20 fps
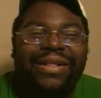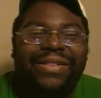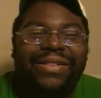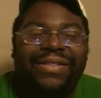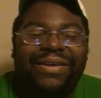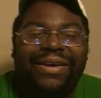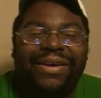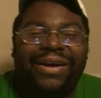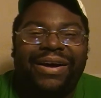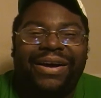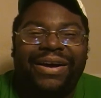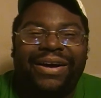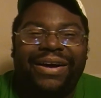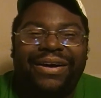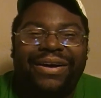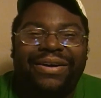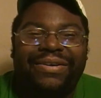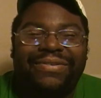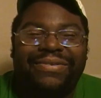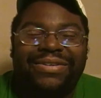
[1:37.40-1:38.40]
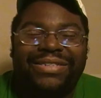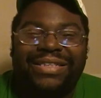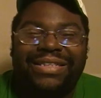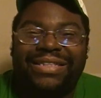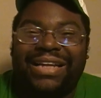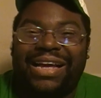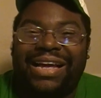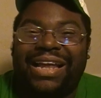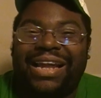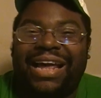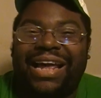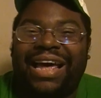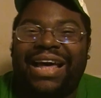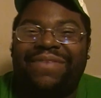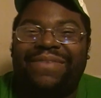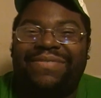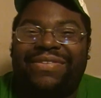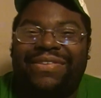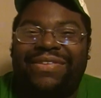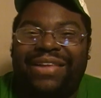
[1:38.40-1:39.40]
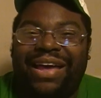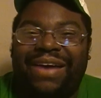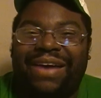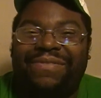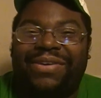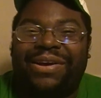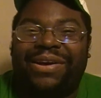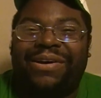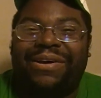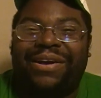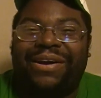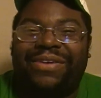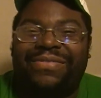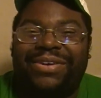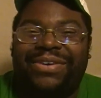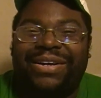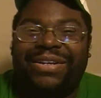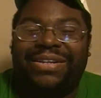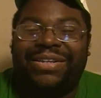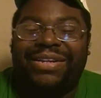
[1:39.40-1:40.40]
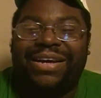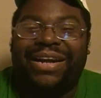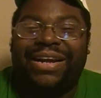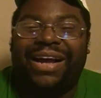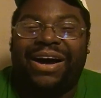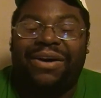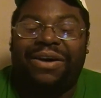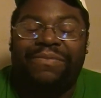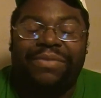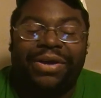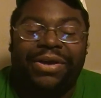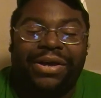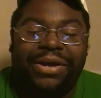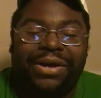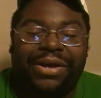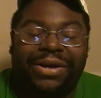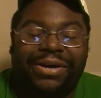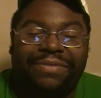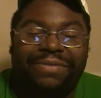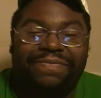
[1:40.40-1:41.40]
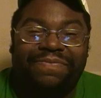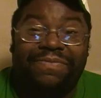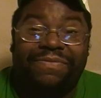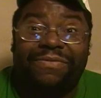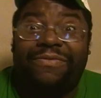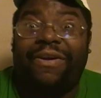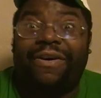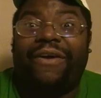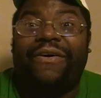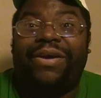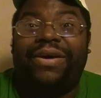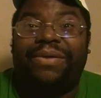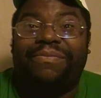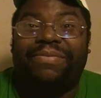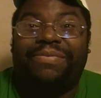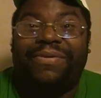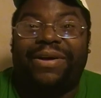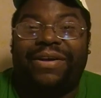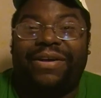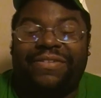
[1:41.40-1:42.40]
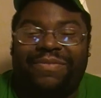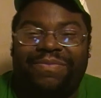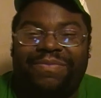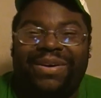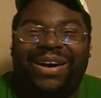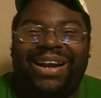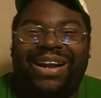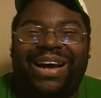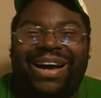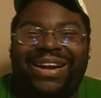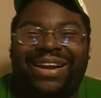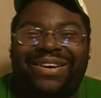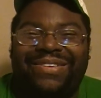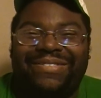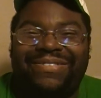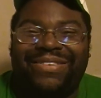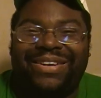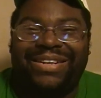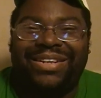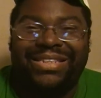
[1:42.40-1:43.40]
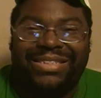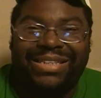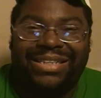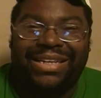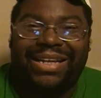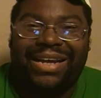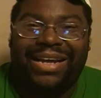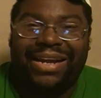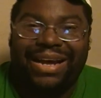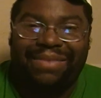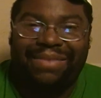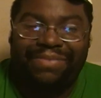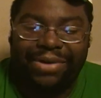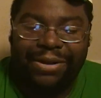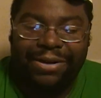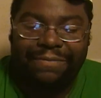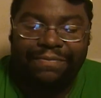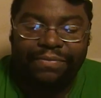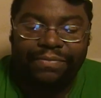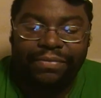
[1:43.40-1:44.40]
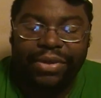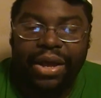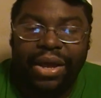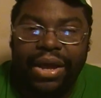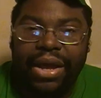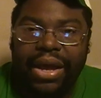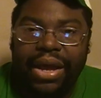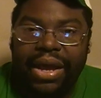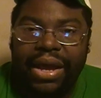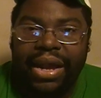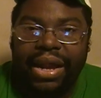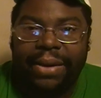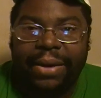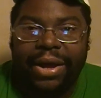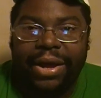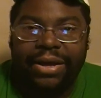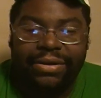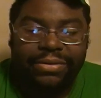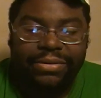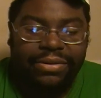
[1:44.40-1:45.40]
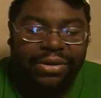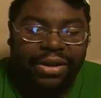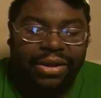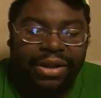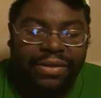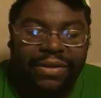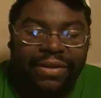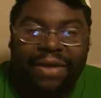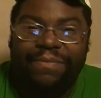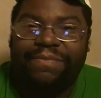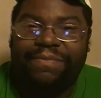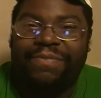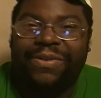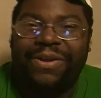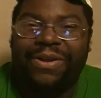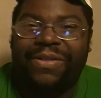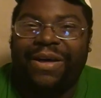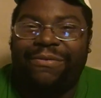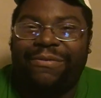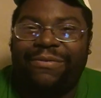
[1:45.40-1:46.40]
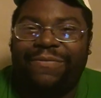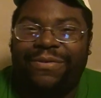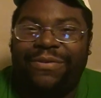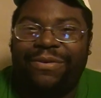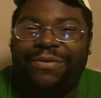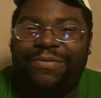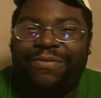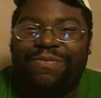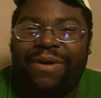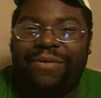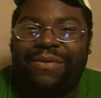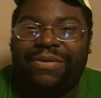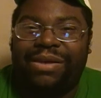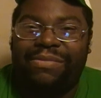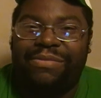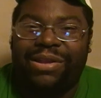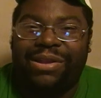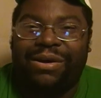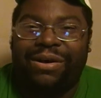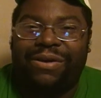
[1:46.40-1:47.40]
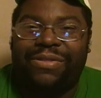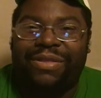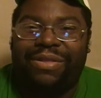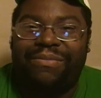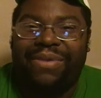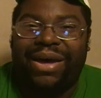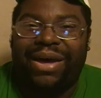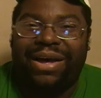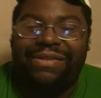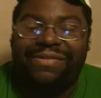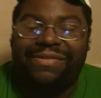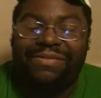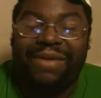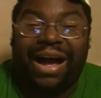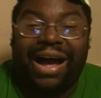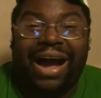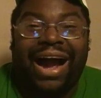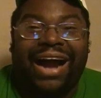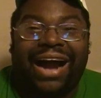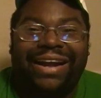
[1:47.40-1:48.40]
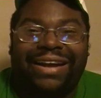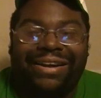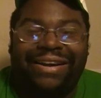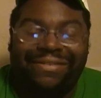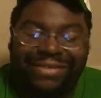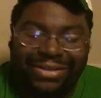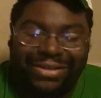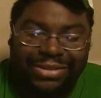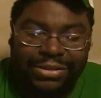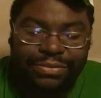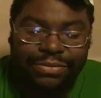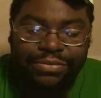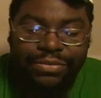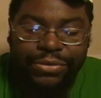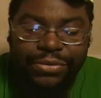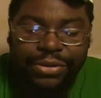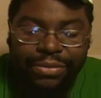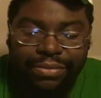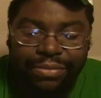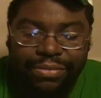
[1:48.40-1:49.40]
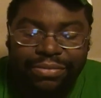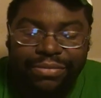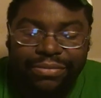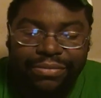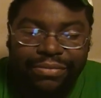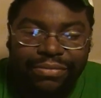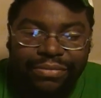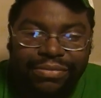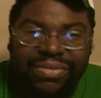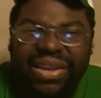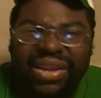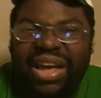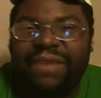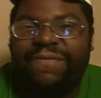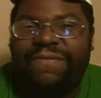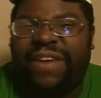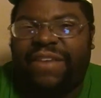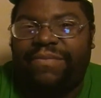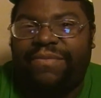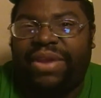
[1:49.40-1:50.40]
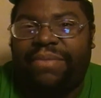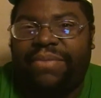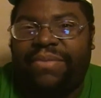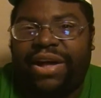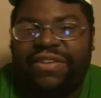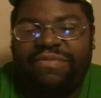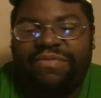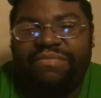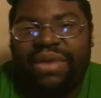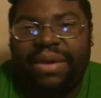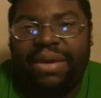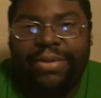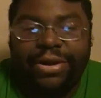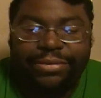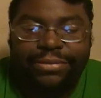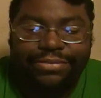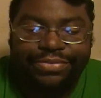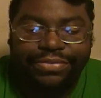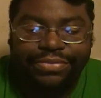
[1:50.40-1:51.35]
the Glam Slam to Karma. Then I'll be very impressed, but I don't really see that happening. Anyway, that review is probably going to be longer than the match. I digress. A 5-minute match, maybe.